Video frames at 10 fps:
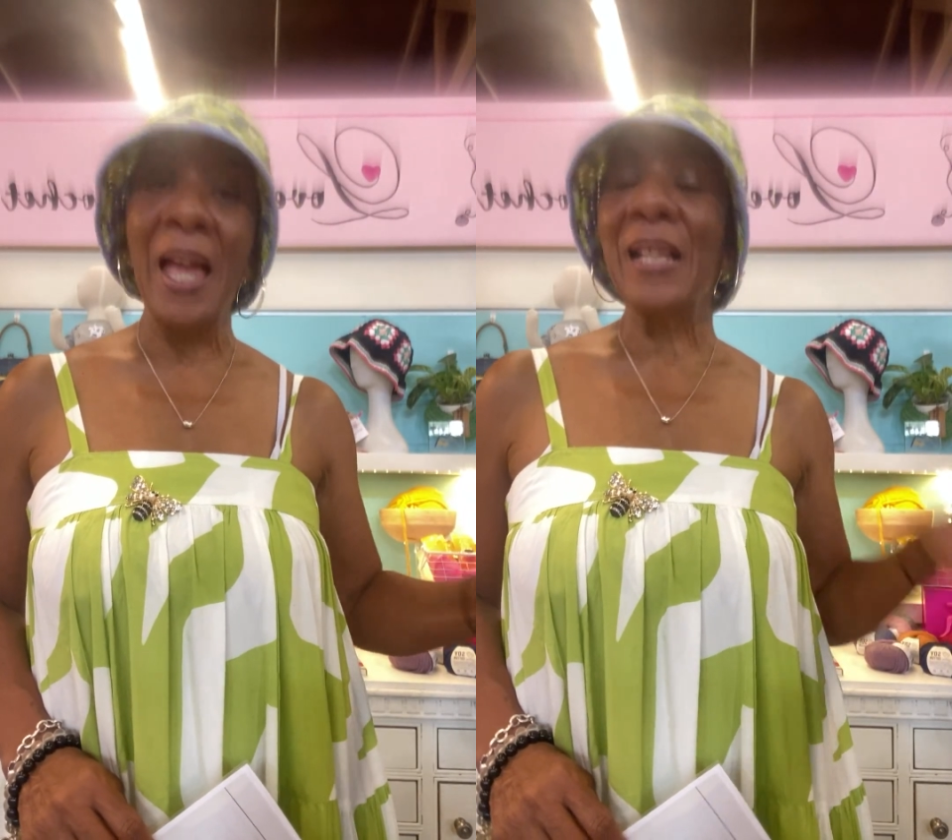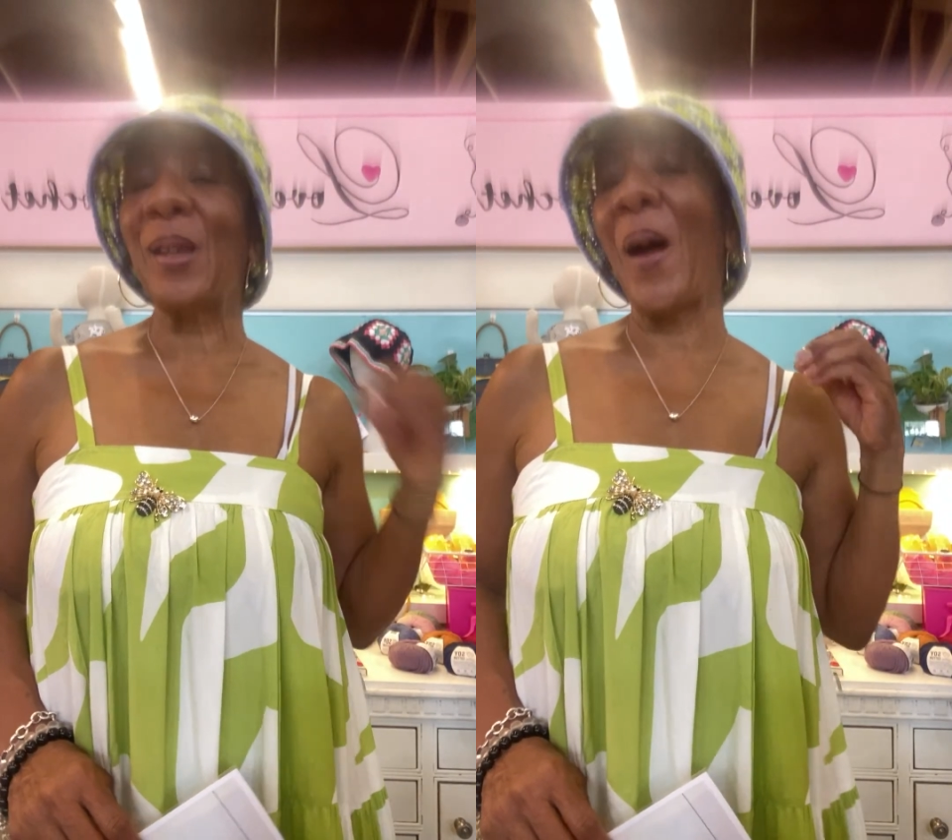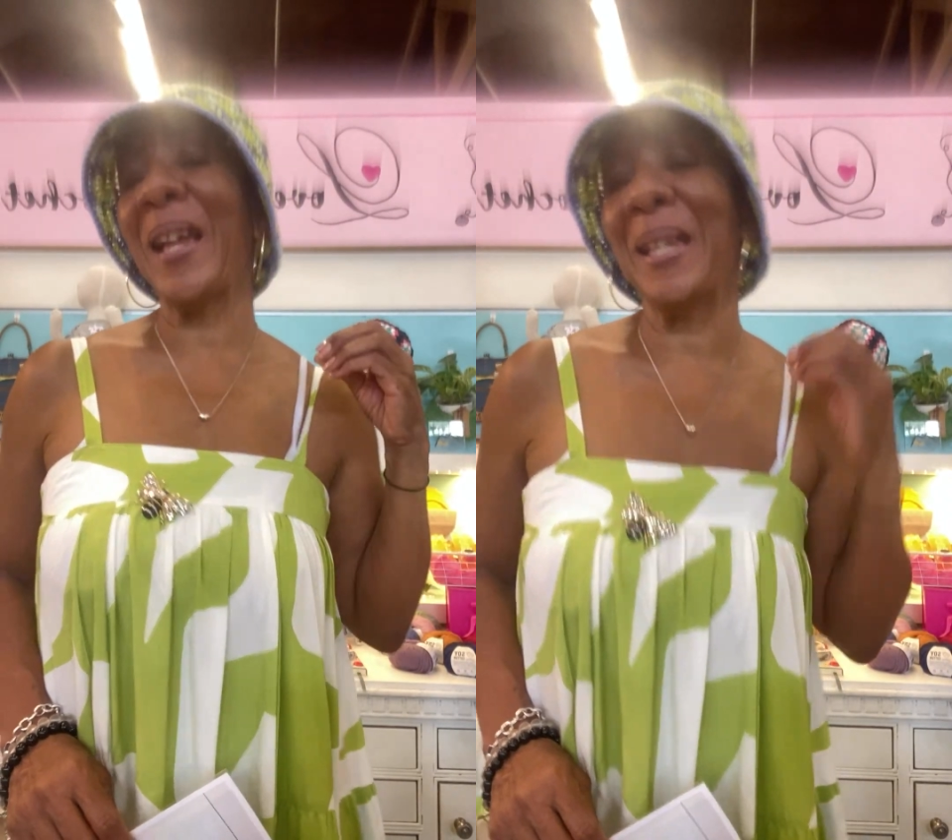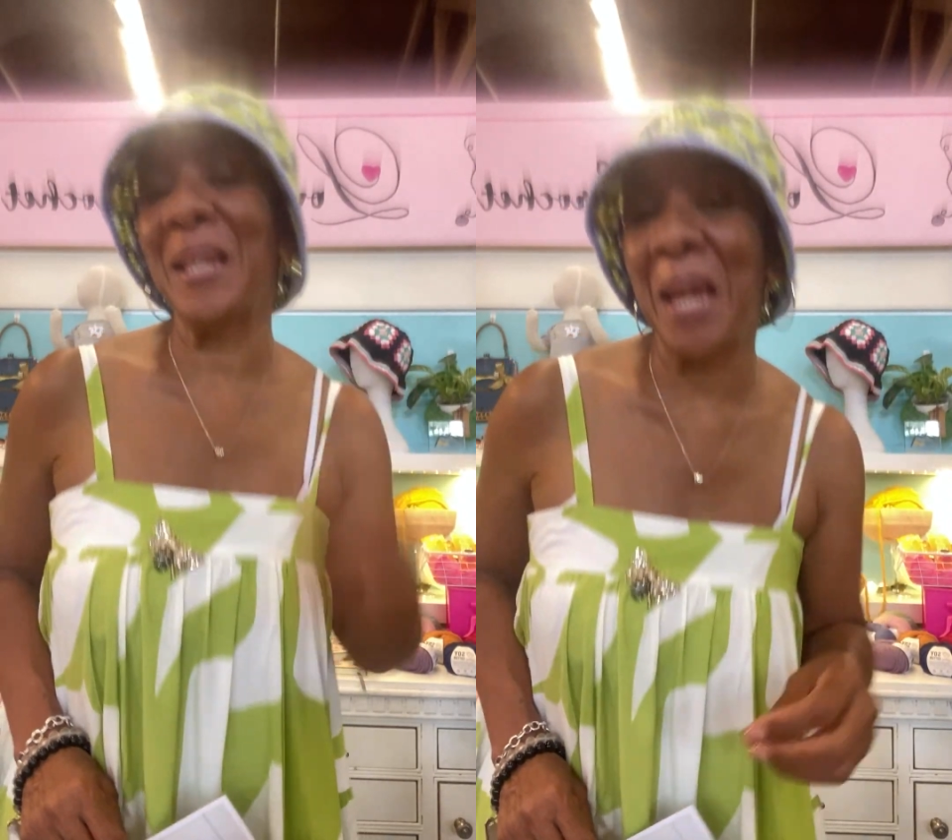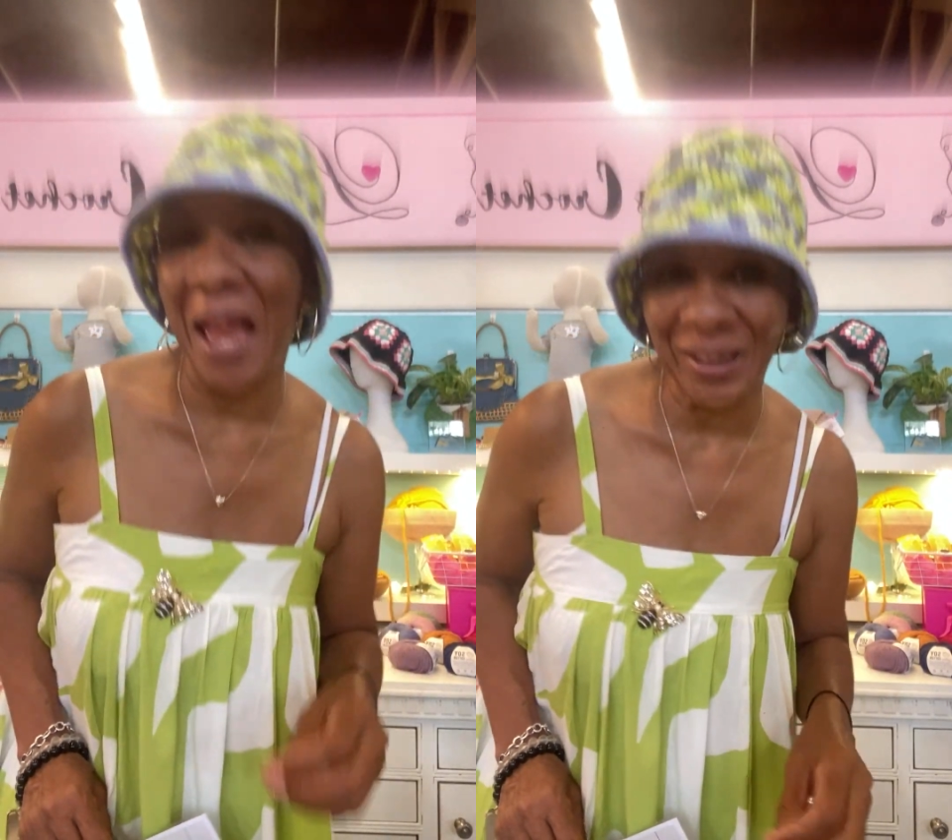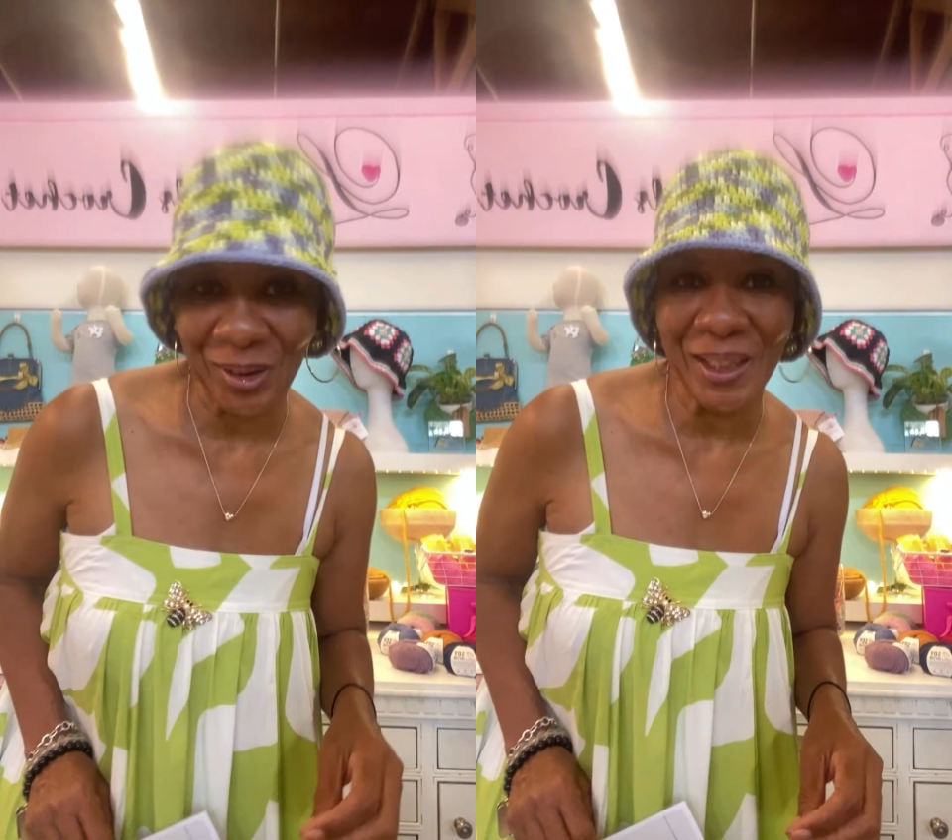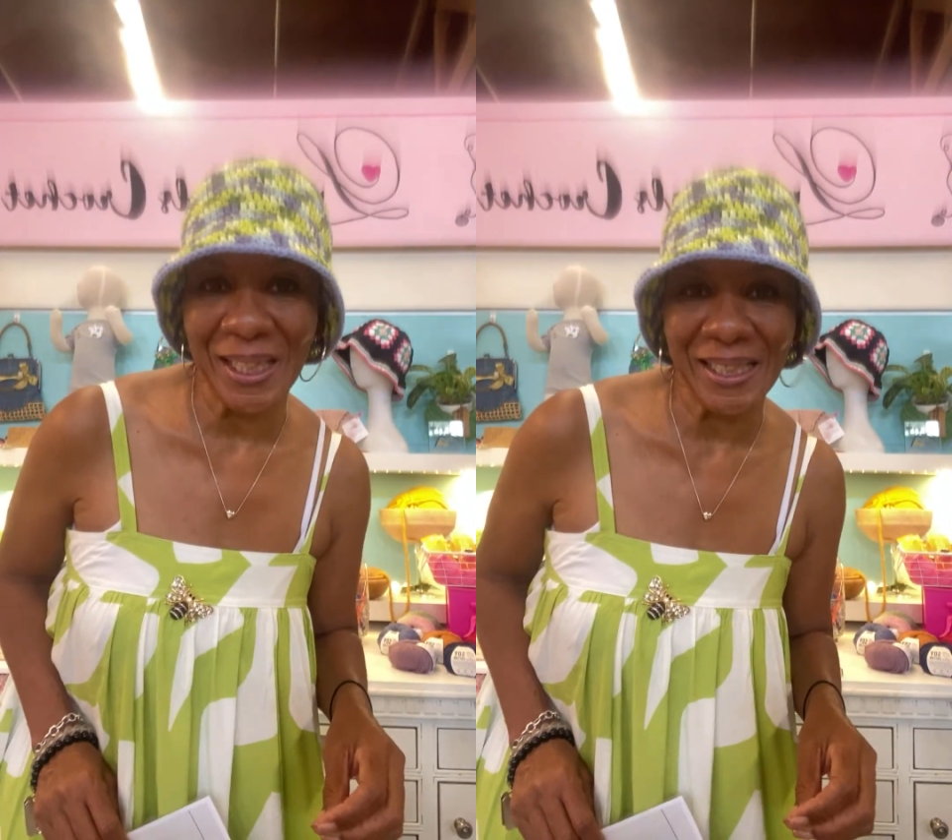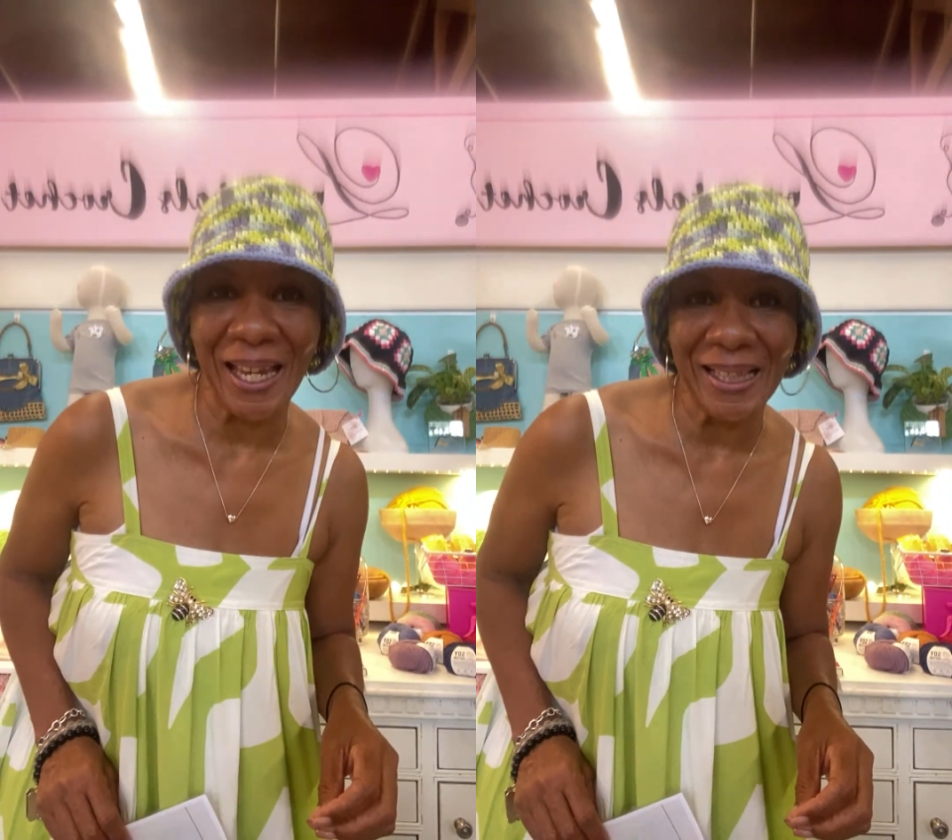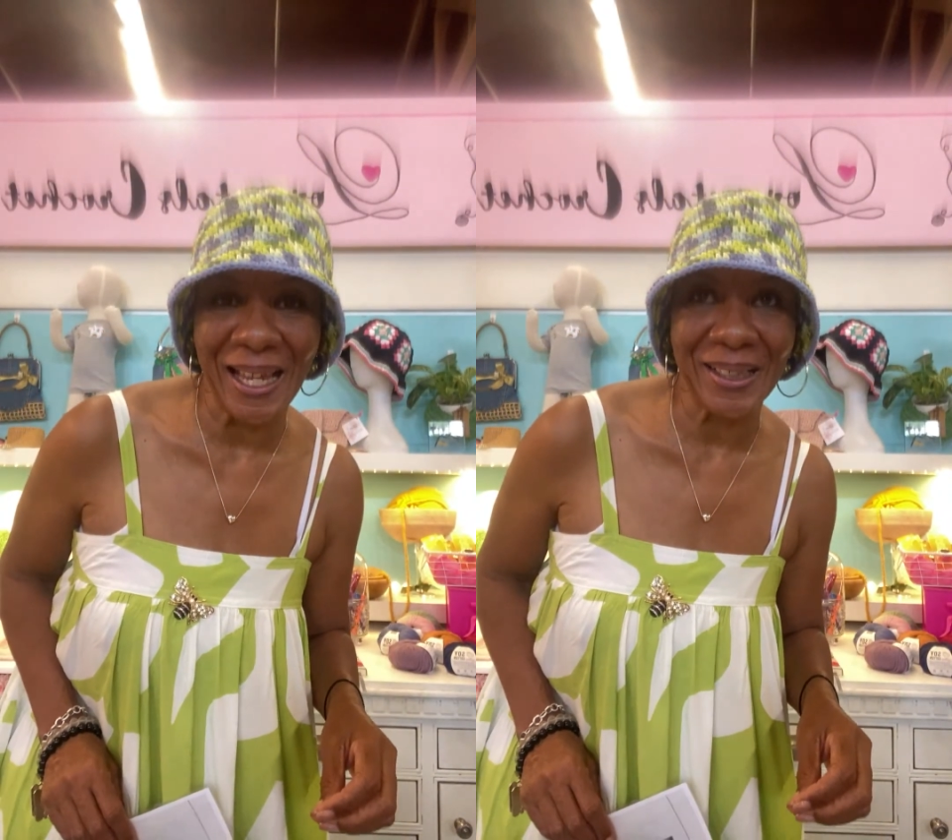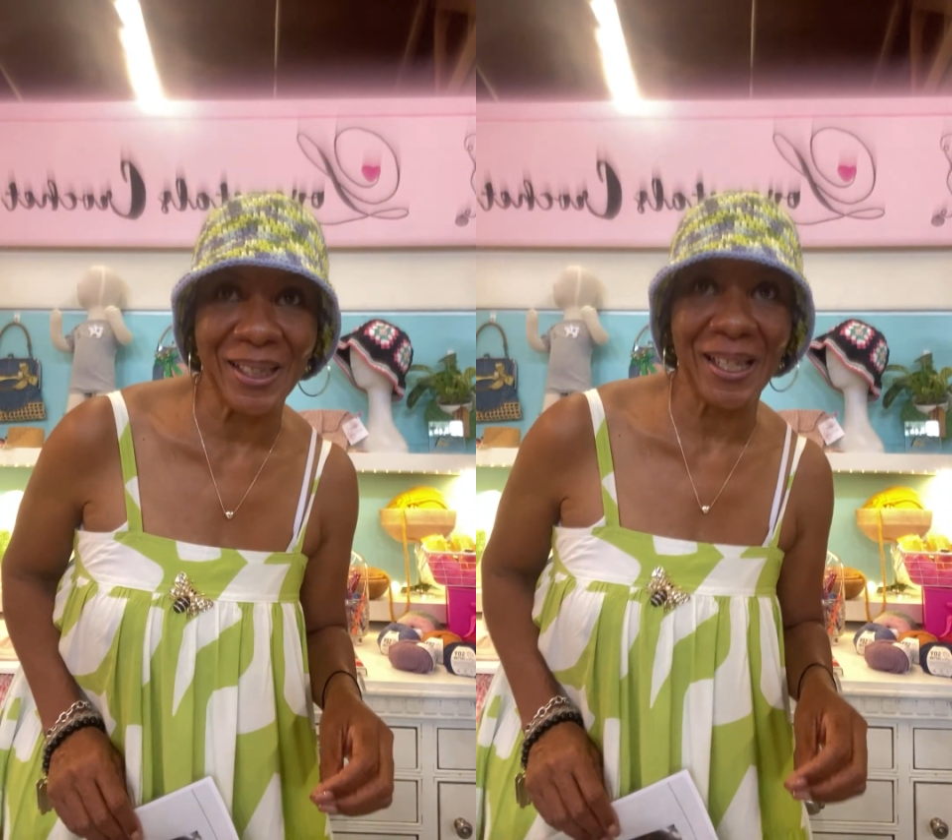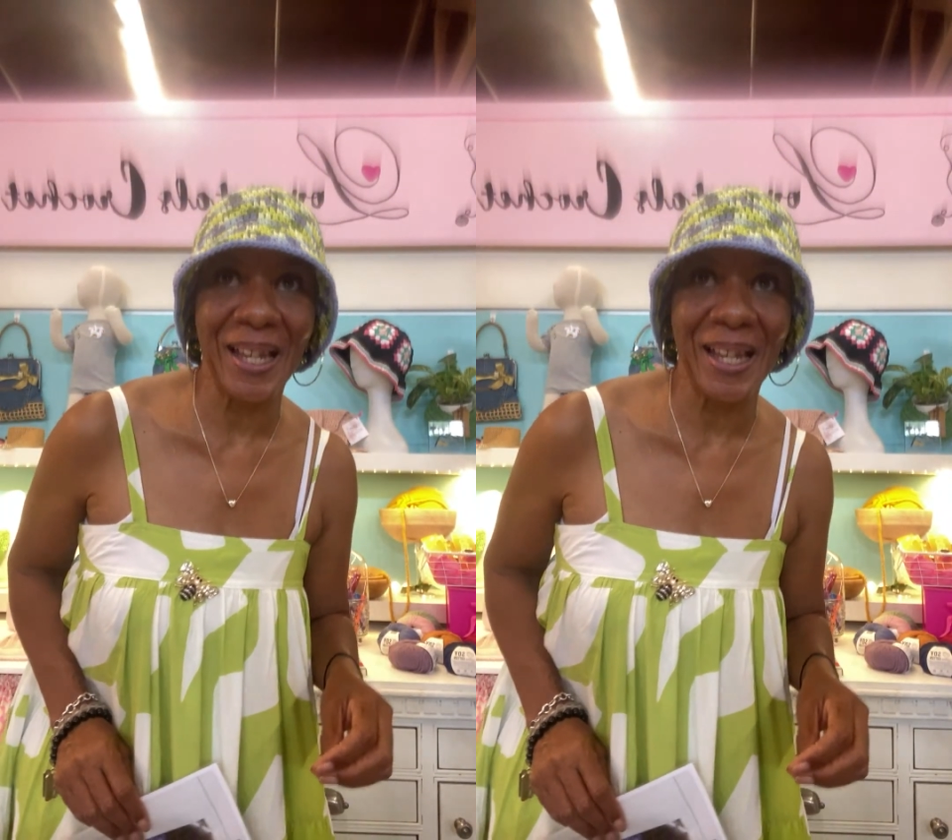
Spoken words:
So I can actually say that today.